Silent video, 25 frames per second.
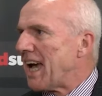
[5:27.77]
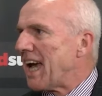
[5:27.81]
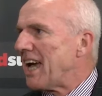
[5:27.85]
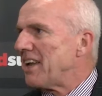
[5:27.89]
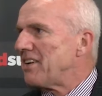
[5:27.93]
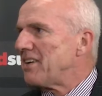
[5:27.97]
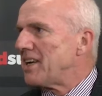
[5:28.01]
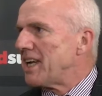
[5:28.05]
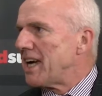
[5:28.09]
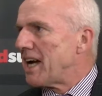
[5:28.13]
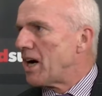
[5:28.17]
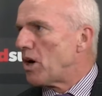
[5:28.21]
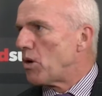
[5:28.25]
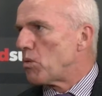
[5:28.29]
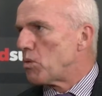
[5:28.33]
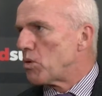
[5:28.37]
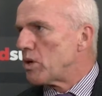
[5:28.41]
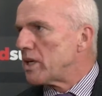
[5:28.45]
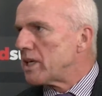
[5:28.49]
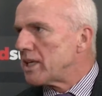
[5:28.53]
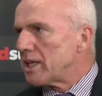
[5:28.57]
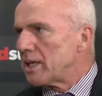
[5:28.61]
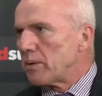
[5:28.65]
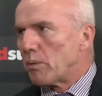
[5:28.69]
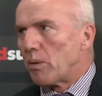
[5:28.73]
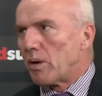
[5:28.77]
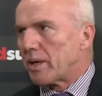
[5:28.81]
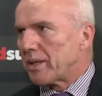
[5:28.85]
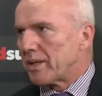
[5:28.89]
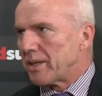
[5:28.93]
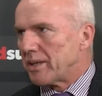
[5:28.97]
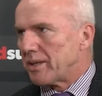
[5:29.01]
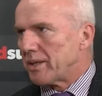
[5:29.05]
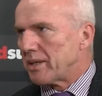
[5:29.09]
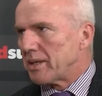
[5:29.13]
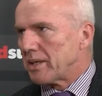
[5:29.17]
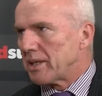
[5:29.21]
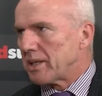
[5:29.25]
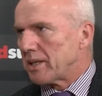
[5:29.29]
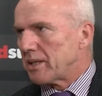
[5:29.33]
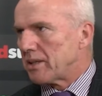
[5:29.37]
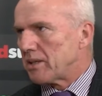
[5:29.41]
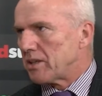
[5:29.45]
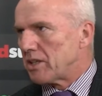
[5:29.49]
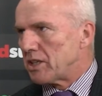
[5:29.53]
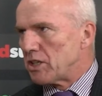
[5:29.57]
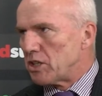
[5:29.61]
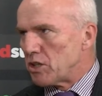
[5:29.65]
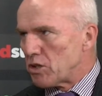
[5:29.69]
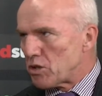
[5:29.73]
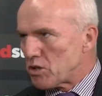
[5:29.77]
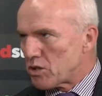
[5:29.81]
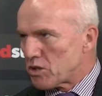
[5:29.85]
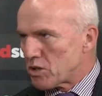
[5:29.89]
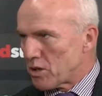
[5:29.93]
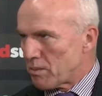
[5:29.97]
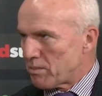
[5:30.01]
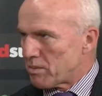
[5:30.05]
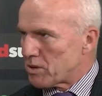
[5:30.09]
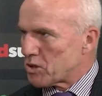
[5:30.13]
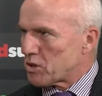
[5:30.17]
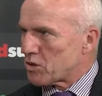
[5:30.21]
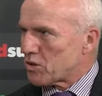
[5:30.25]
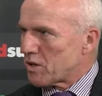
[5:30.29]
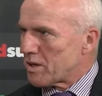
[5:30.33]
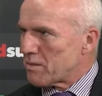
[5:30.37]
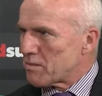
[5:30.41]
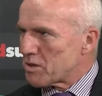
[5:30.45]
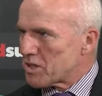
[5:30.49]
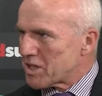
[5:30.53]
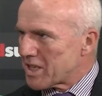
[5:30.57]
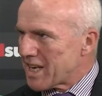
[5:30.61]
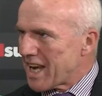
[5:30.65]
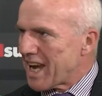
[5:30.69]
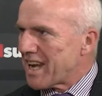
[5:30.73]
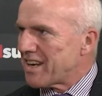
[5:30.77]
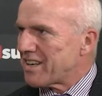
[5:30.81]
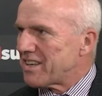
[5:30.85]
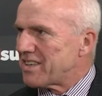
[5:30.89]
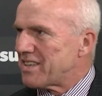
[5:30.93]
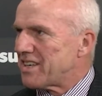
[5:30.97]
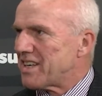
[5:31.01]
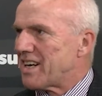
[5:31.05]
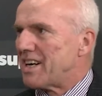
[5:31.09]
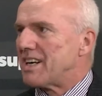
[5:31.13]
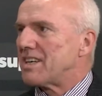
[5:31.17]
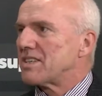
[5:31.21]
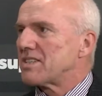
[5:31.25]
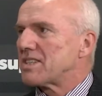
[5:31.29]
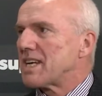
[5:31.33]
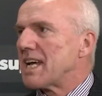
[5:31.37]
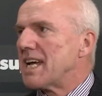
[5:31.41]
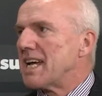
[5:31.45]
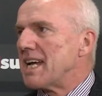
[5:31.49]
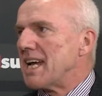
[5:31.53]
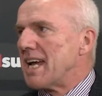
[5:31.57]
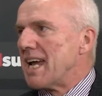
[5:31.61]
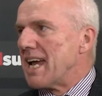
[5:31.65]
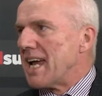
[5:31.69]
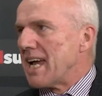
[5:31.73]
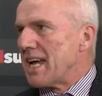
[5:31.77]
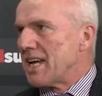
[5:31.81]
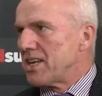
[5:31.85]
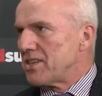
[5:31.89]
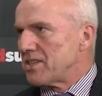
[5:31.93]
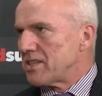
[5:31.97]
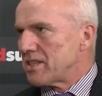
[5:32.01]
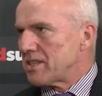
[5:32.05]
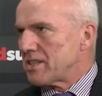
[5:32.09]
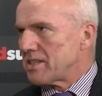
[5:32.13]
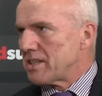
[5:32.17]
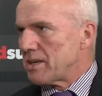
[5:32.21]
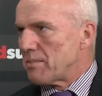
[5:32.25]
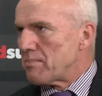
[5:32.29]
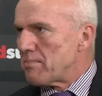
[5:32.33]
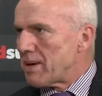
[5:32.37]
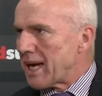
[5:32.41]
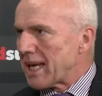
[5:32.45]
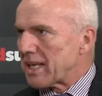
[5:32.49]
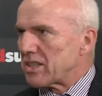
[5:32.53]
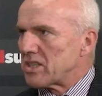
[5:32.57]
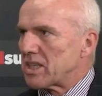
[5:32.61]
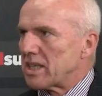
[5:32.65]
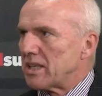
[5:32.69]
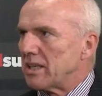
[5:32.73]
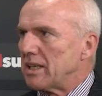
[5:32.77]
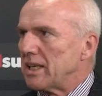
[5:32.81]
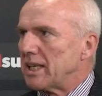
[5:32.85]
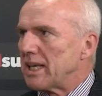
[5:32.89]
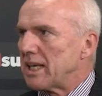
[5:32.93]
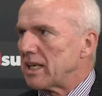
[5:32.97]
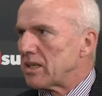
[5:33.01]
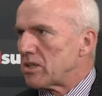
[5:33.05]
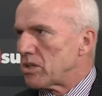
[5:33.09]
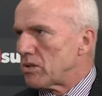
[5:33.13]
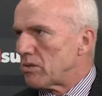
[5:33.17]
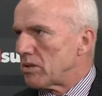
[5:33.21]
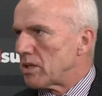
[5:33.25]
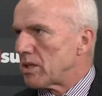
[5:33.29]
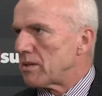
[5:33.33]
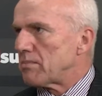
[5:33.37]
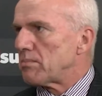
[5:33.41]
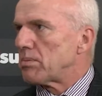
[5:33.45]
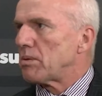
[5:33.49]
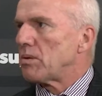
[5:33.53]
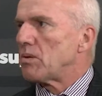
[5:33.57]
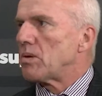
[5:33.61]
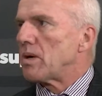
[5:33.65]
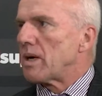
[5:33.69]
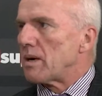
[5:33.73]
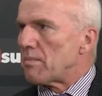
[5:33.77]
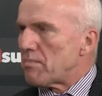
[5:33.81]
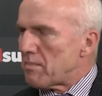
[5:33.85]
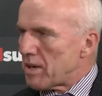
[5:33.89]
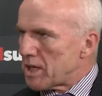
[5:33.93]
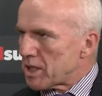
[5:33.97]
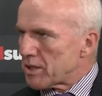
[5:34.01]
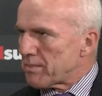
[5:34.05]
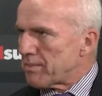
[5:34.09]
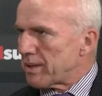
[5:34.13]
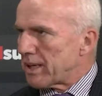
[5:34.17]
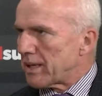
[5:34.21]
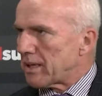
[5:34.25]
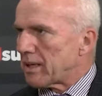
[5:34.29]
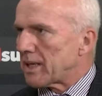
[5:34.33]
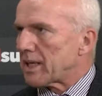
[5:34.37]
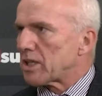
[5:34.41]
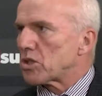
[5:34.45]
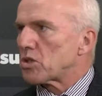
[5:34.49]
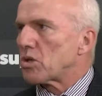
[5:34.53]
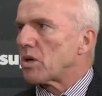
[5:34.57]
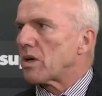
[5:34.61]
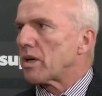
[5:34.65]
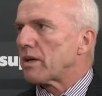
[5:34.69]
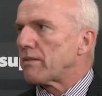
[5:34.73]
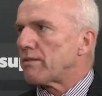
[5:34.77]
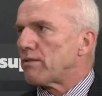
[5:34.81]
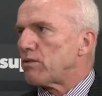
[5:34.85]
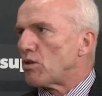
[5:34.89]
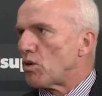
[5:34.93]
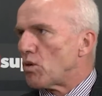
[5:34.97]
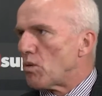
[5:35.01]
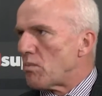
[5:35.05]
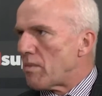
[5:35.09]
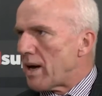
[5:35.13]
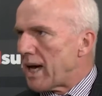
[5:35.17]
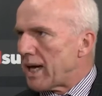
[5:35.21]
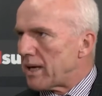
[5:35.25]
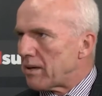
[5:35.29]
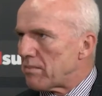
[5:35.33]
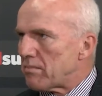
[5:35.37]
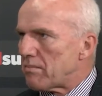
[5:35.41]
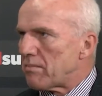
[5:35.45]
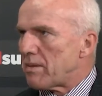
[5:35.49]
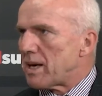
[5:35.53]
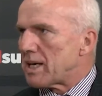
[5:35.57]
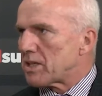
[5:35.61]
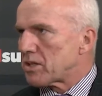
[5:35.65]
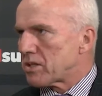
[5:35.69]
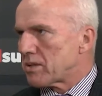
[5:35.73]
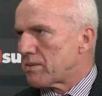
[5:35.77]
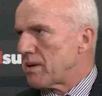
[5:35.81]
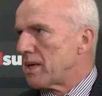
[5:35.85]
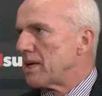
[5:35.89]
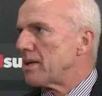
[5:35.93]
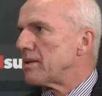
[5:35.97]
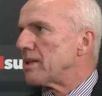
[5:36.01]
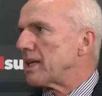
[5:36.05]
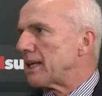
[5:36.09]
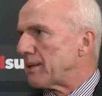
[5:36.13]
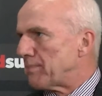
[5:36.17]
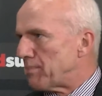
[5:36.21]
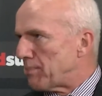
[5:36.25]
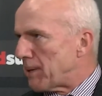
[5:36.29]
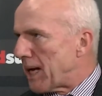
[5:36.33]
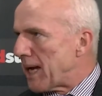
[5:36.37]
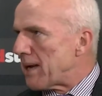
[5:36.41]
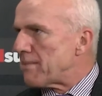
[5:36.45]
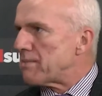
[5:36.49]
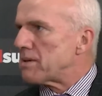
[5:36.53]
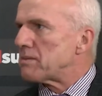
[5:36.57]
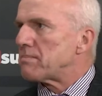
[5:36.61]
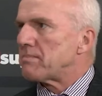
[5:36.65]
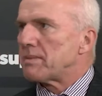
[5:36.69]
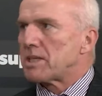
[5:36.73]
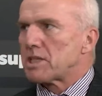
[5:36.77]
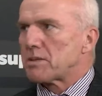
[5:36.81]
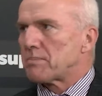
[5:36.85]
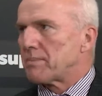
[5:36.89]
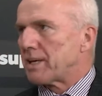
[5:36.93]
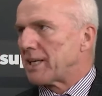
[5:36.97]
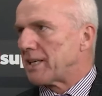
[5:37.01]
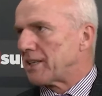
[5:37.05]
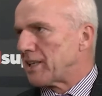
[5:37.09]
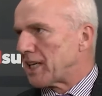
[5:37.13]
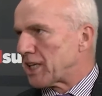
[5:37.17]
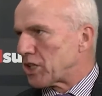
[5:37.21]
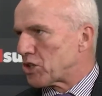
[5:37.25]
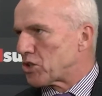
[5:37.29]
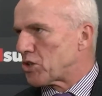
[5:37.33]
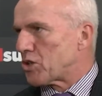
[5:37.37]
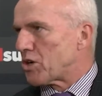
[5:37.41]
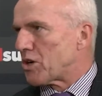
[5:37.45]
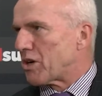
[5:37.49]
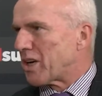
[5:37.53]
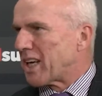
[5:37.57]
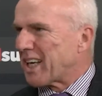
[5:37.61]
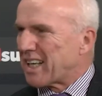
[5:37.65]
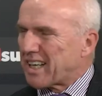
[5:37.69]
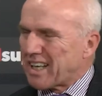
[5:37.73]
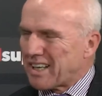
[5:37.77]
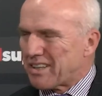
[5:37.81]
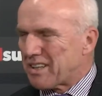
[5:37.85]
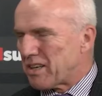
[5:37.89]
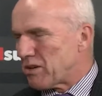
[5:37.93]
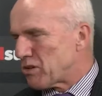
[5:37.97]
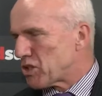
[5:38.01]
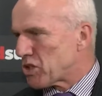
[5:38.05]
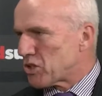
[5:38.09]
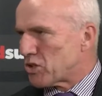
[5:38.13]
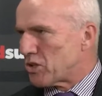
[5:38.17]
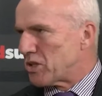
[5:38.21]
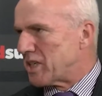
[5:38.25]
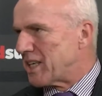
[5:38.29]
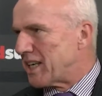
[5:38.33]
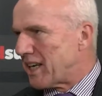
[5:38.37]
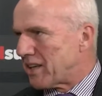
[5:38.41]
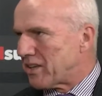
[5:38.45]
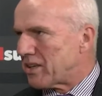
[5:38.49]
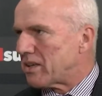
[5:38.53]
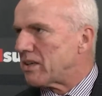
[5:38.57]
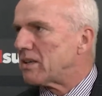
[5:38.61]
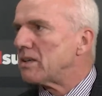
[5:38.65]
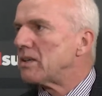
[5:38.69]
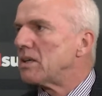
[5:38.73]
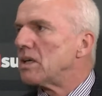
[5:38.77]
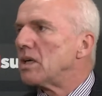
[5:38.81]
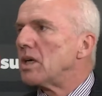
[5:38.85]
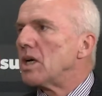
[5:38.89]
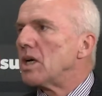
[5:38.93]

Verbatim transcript: And now, really, what the, the new SuperStream standard does is it makes clear to an employer it must be an electronic format, it must, the payment must be electronic, and there are certain other